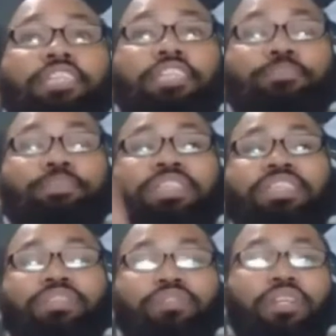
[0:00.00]
they
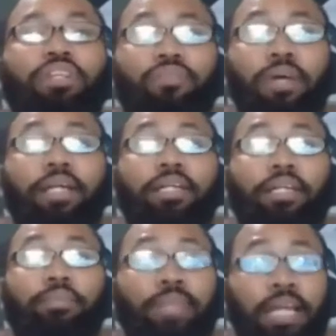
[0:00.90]
specifically
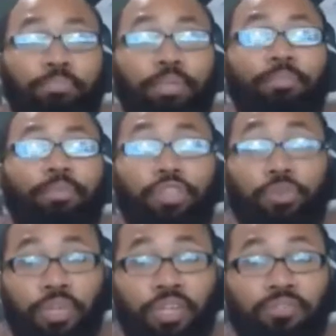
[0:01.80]
finding black people
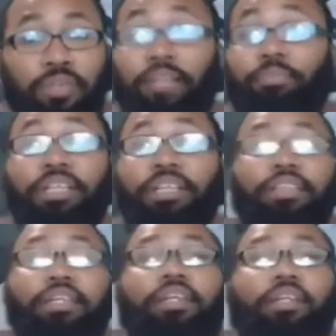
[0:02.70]
to infect?
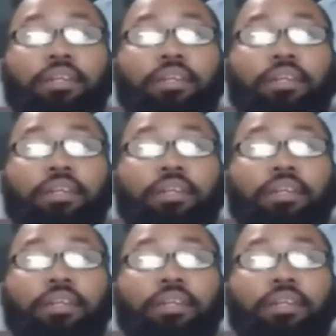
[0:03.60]
Because